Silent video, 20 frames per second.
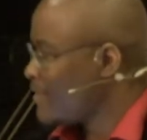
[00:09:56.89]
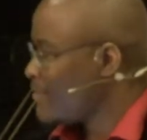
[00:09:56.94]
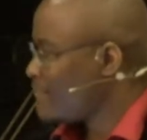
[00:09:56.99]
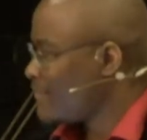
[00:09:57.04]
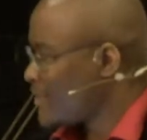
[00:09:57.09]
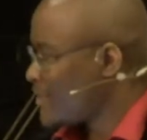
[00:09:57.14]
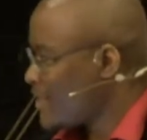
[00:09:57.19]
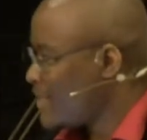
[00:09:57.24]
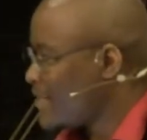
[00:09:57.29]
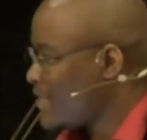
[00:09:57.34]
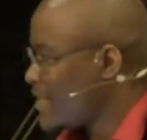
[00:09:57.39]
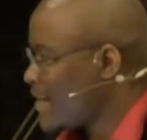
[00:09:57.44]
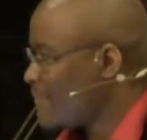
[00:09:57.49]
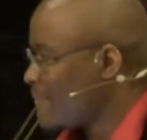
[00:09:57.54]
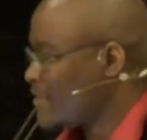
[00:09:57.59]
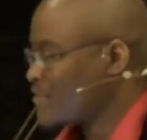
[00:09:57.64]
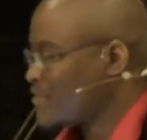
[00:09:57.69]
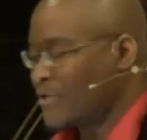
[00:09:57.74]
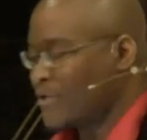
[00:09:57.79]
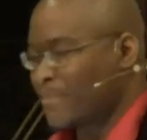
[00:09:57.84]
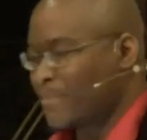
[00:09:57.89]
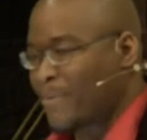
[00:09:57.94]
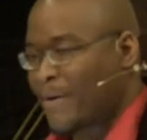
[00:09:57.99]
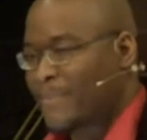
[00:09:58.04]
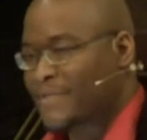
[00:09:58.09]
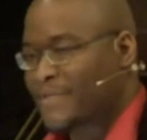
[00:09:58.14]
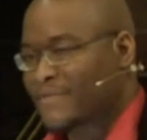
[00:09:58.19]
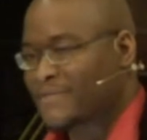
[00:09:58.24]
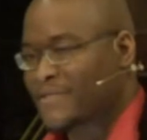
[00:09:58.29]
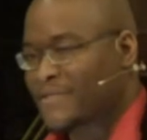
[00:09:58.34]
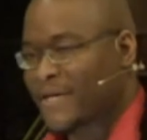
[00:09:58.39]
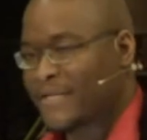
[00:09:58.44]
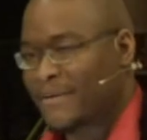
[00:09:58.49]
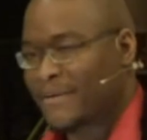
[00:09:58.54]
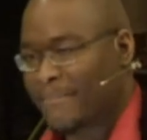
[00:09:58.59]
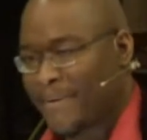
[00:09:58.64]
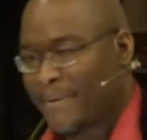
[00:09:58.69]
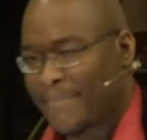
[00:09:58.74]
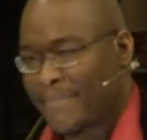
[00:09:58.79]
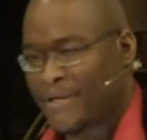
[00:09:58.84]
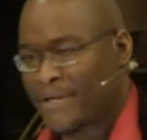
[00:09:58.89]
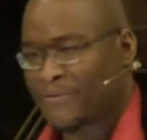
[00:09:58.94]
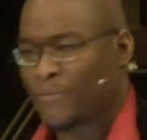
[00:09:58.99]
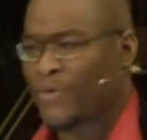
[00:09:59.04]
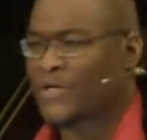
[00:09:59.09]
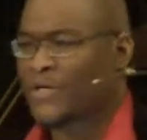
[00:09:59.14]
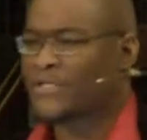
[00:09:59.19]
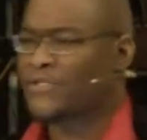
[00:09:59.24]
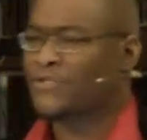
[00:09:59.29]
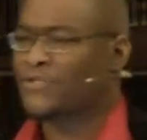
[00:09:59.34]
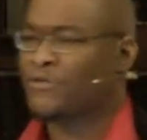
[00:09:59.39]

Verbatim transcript: for the king coming. So the purpose of John the Baptist was